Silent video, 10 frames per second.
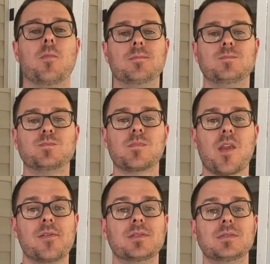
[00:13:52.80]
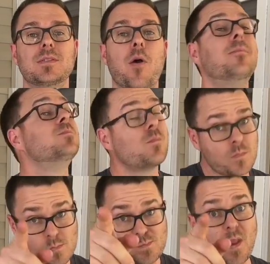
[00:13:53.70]
You taste everything.
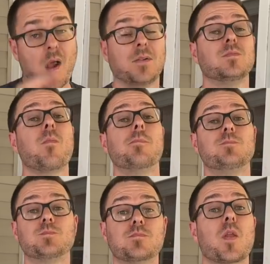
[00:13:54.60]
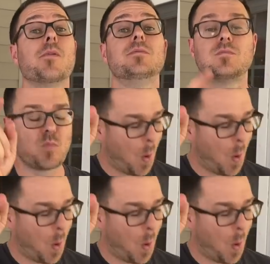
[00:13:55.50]
Nothing is overpowering and